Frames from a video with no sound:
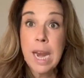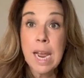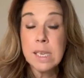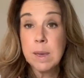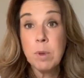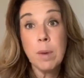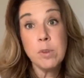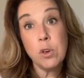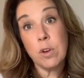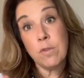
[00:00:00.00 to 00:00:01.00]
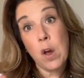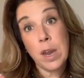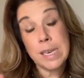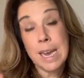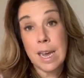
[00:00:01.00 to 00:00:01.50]
and sometimes you can
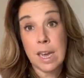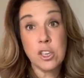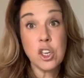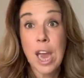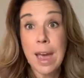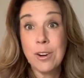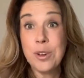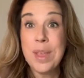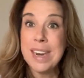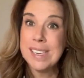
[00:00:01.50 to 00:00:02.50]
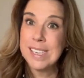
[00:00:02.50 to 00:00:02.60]
find a channel that is